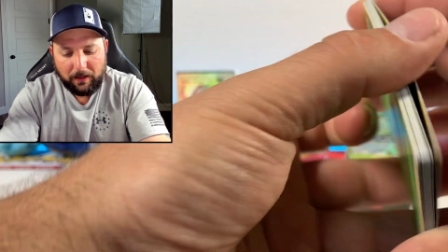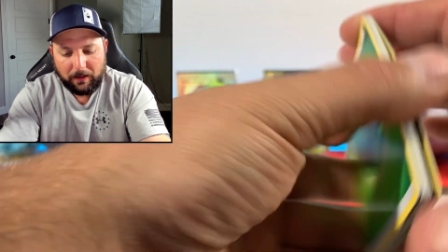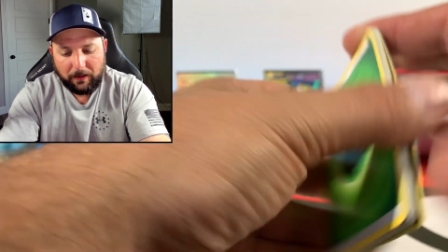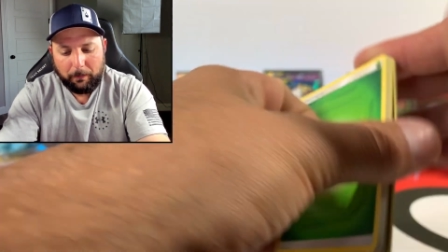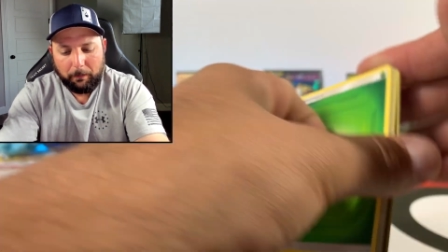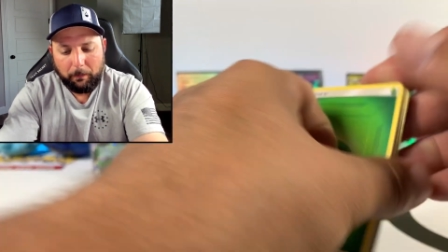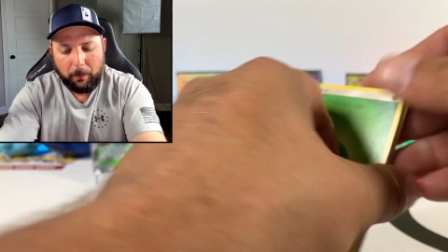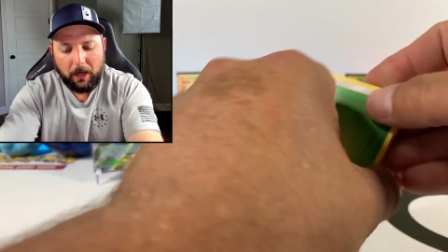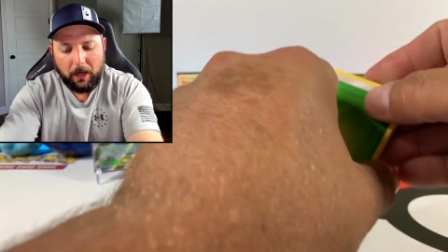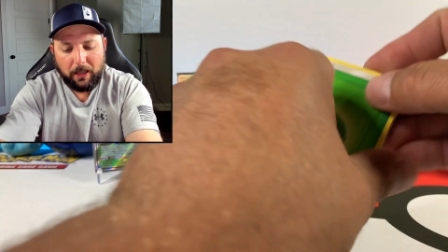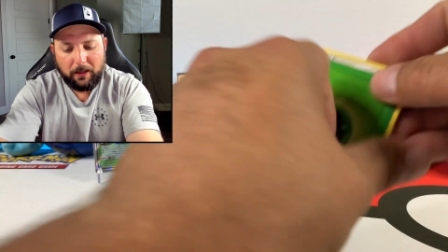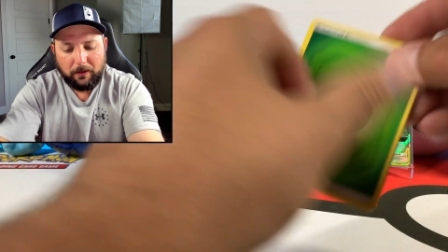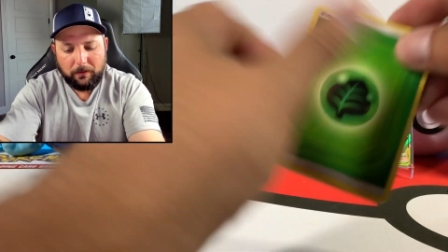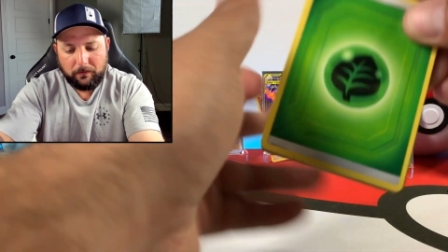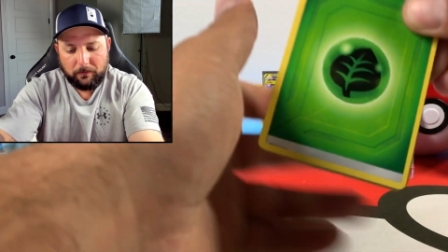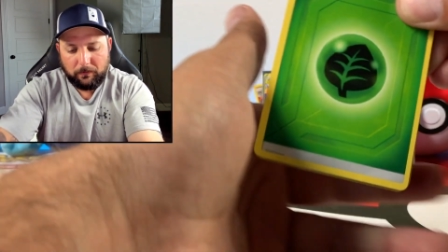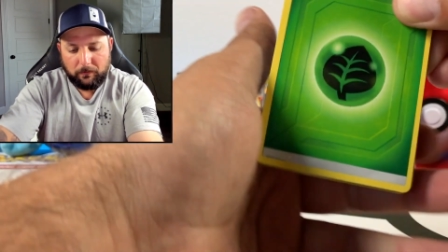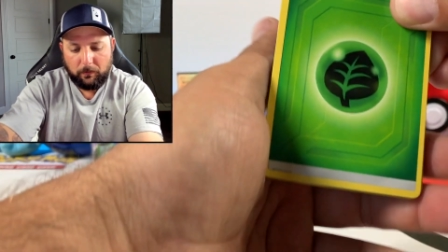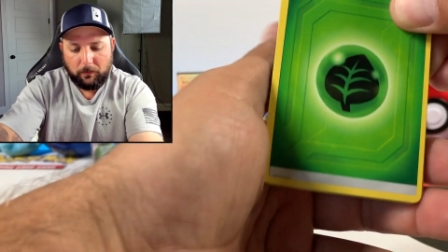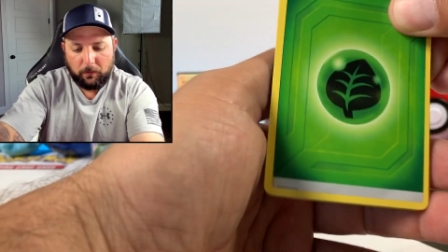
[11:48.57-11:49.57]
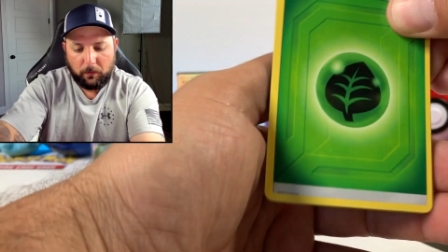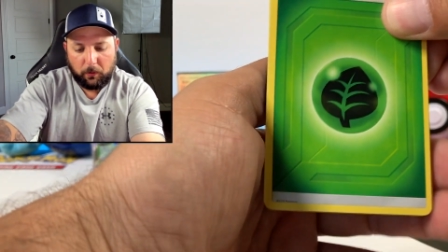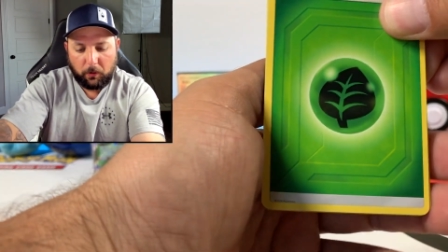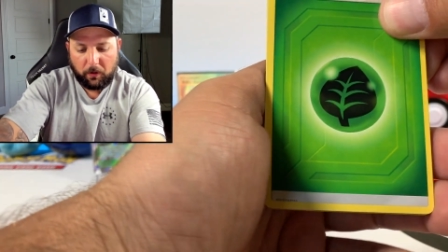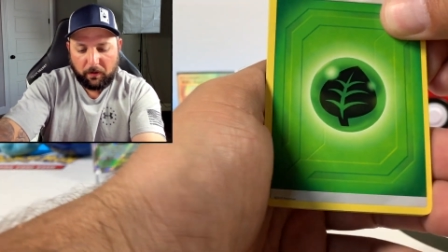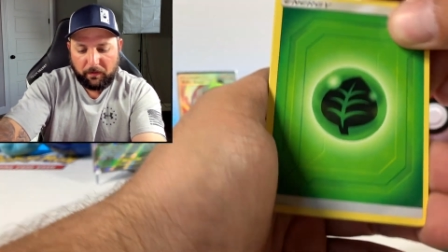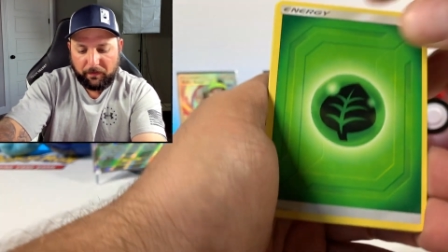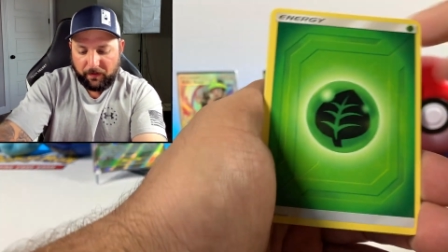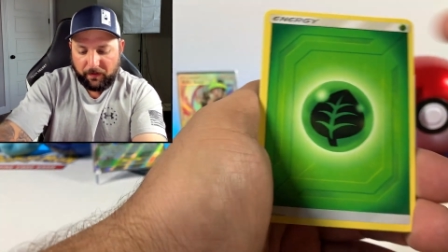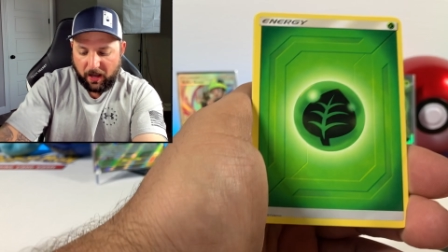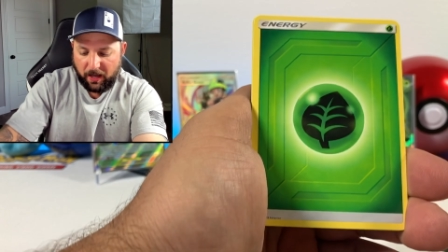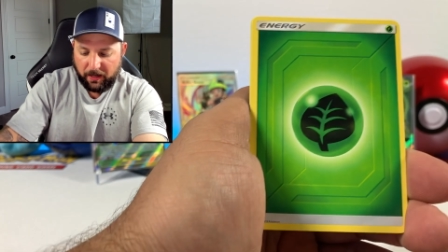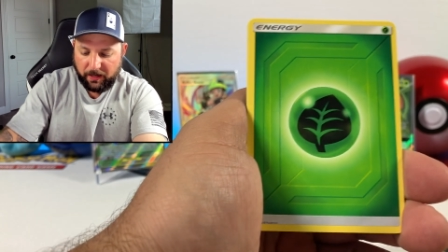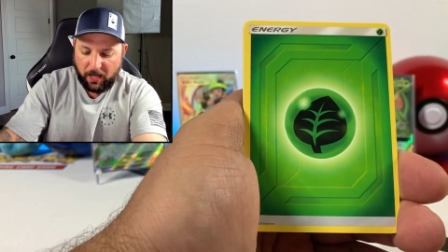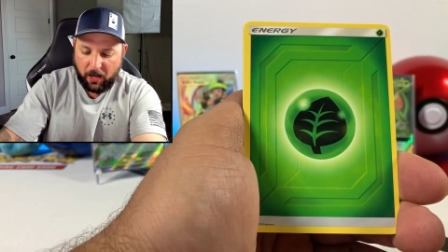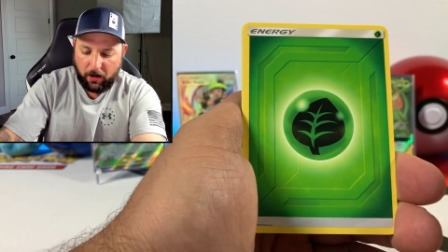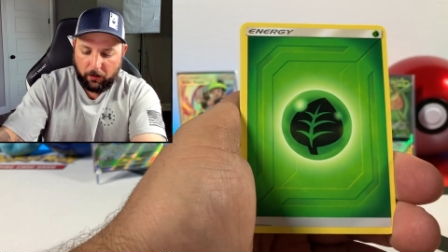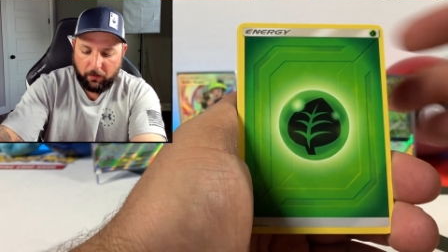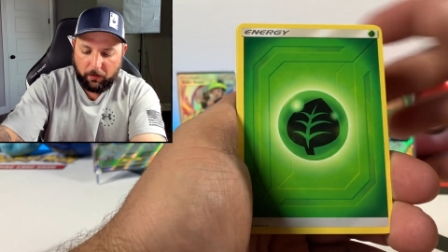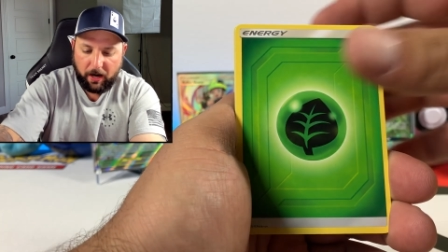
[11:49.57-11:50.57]
But we're gonna find
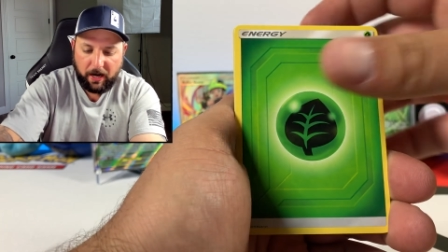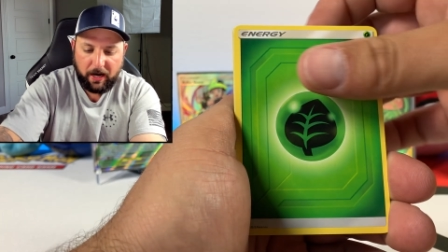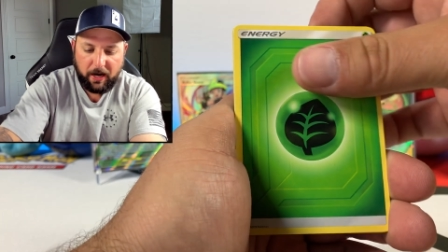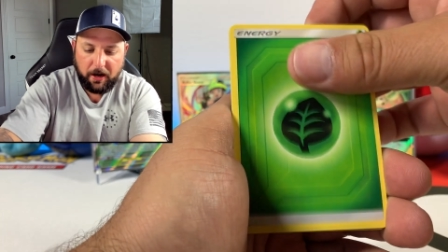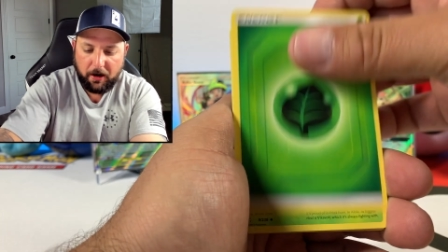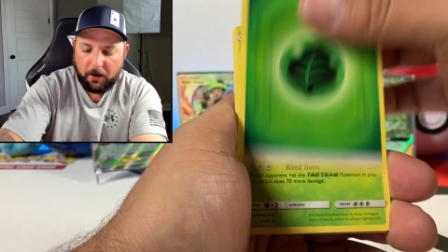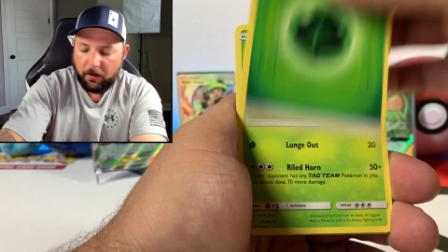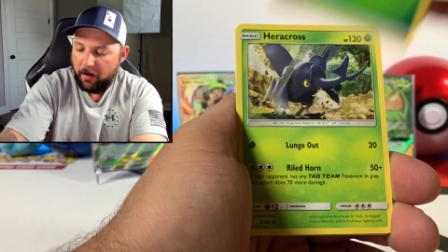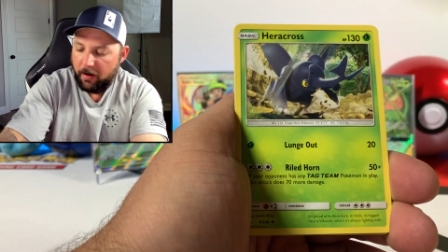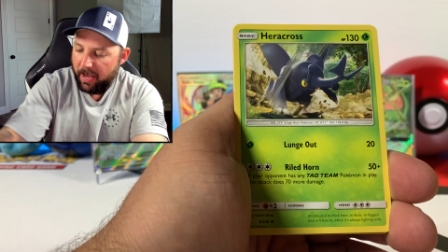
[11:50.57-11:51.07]
out right here.